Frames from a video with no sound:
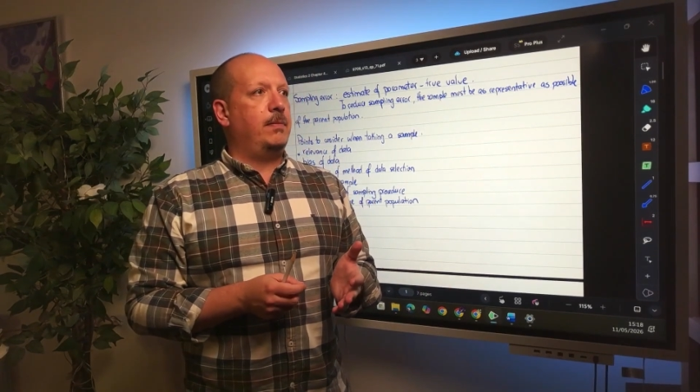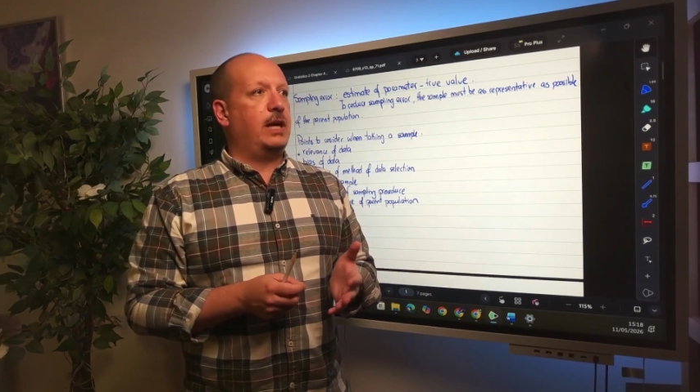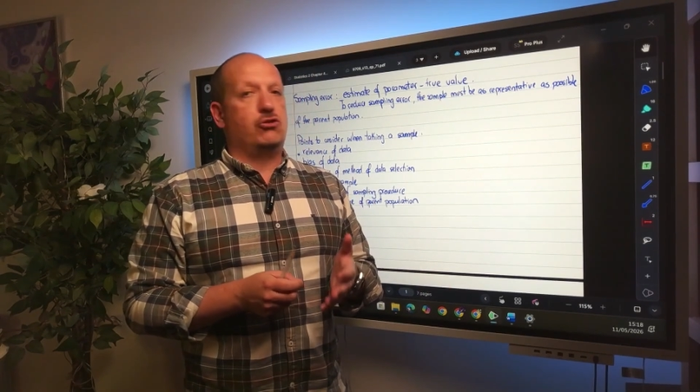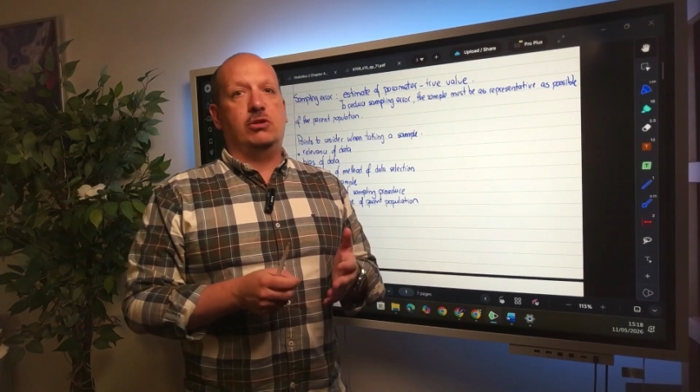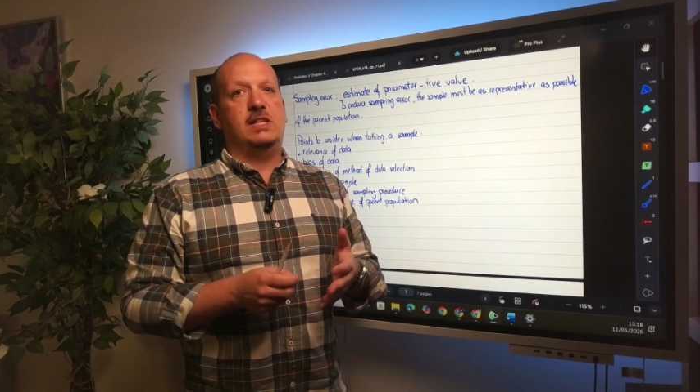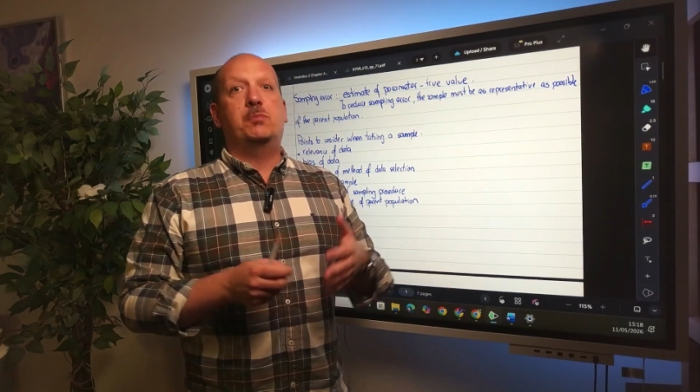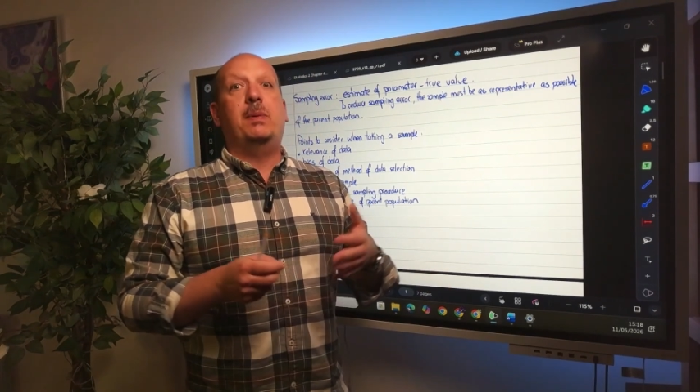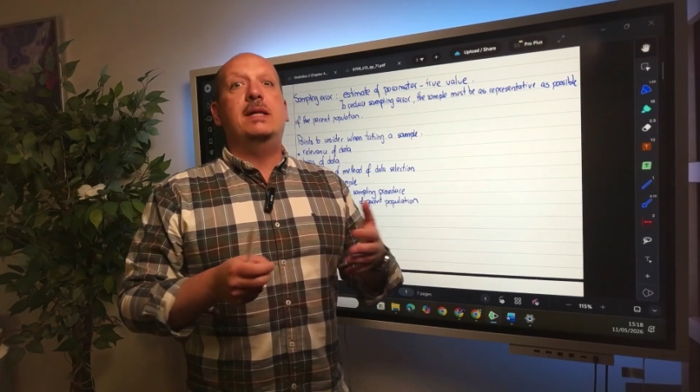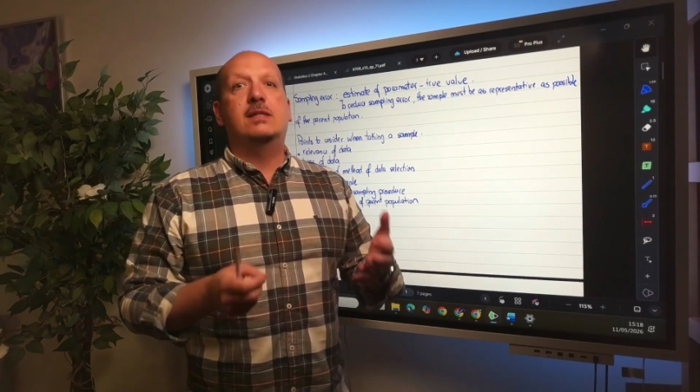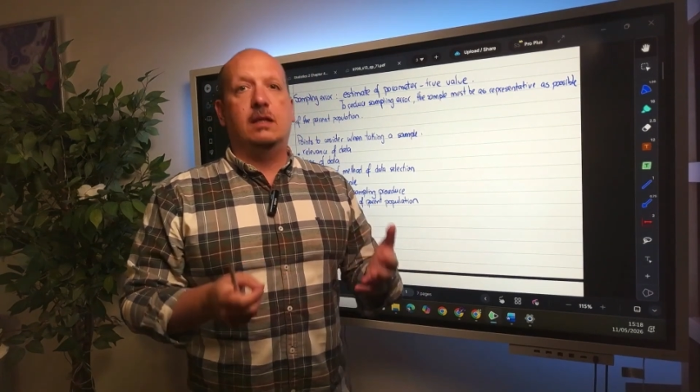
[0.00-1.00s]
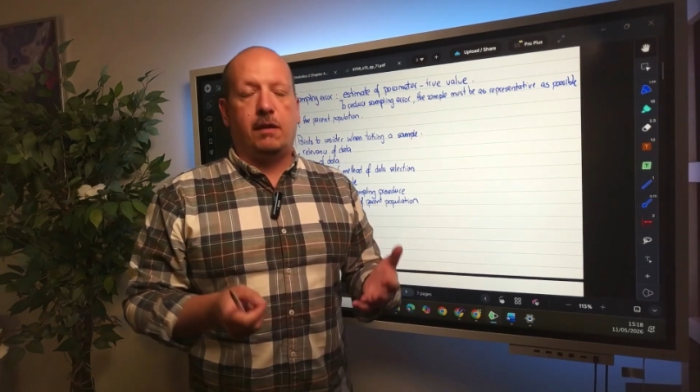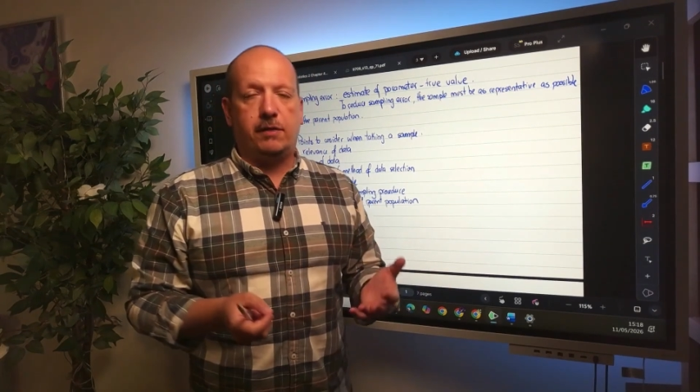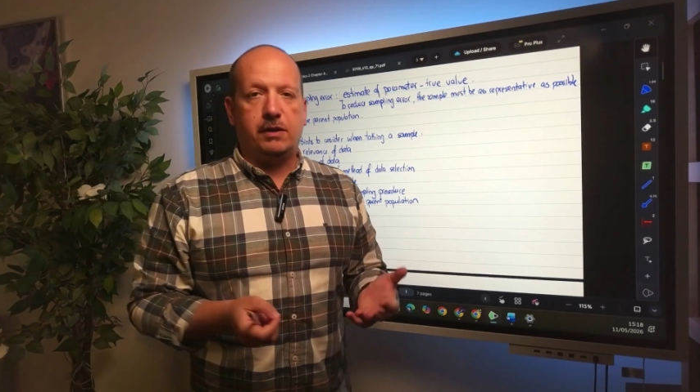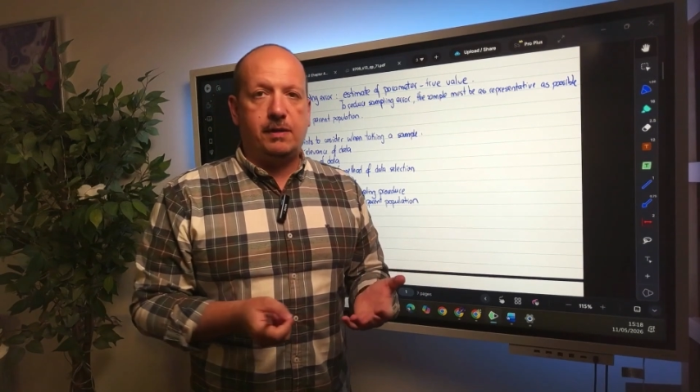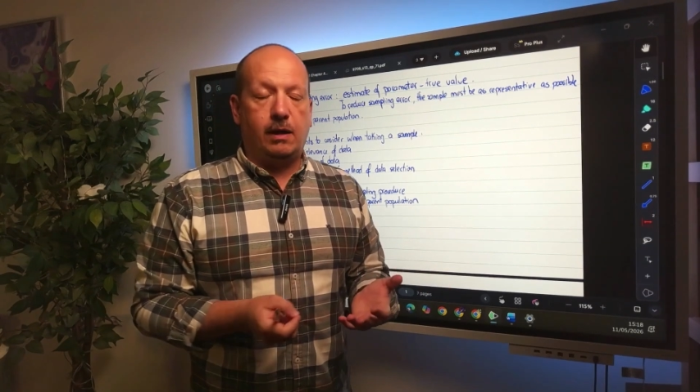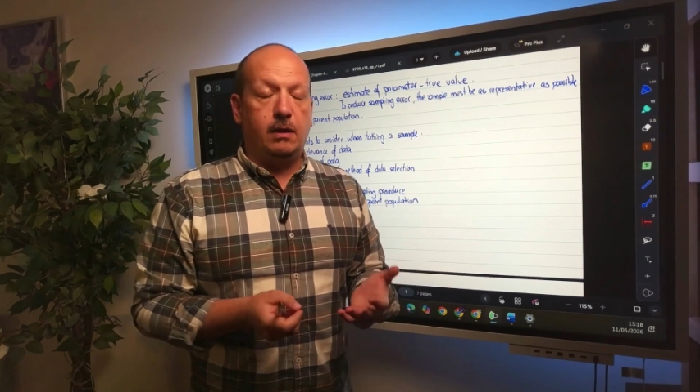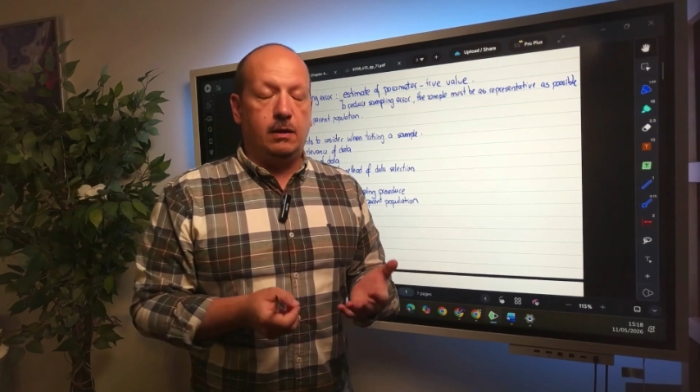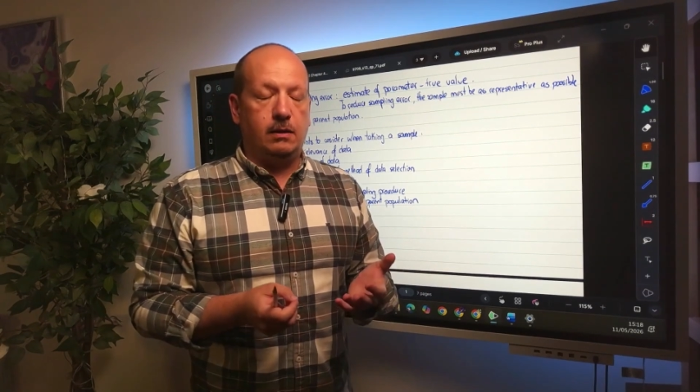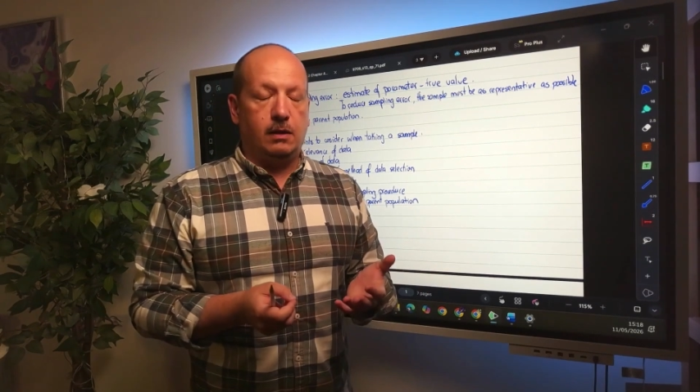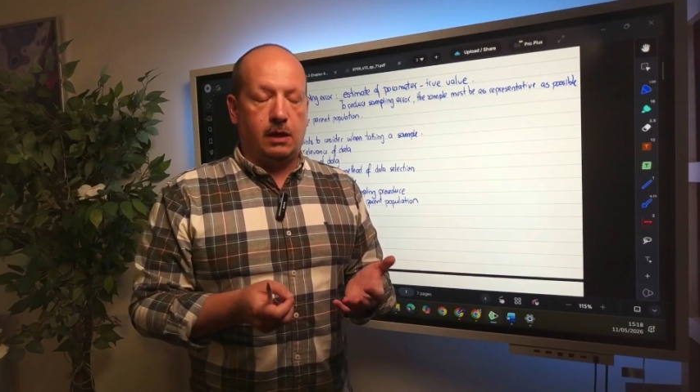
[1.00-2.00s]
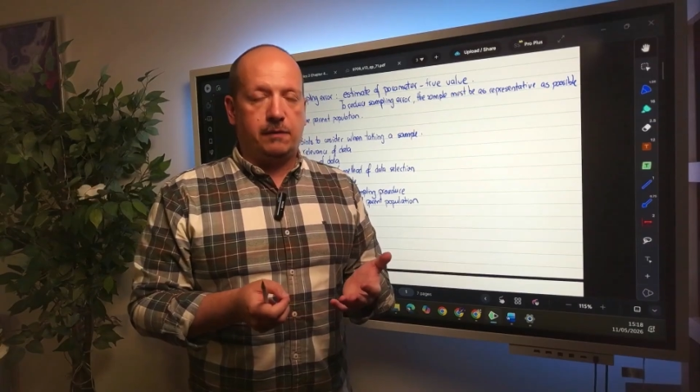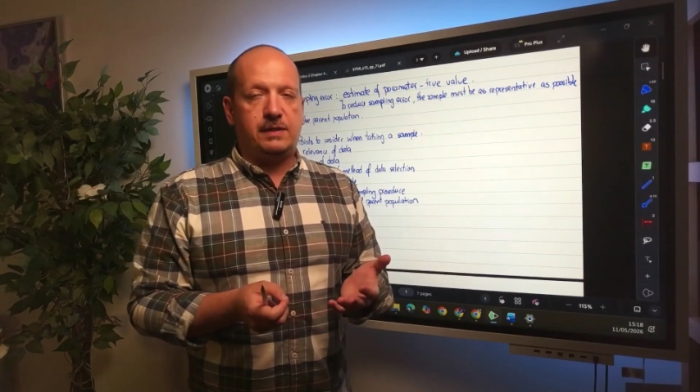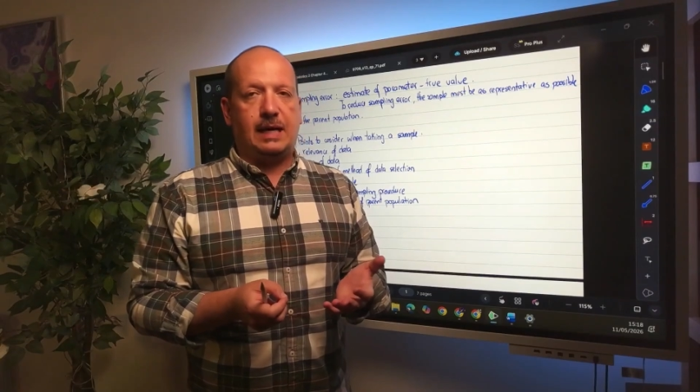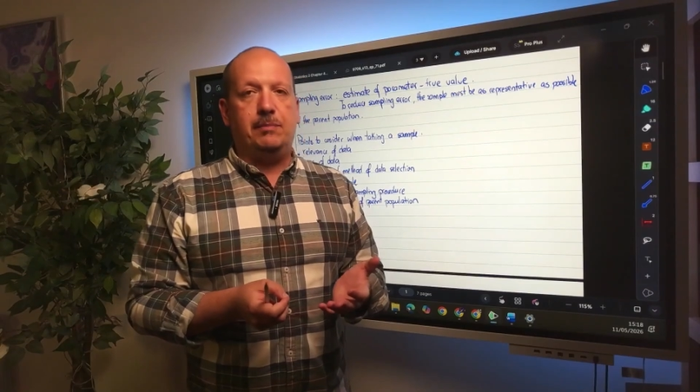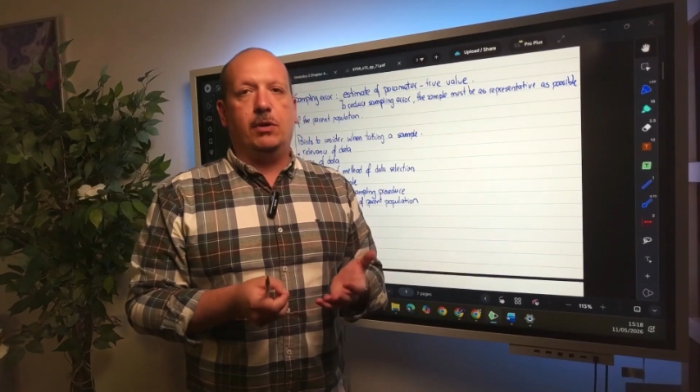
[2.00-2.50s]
actually spends a lot of time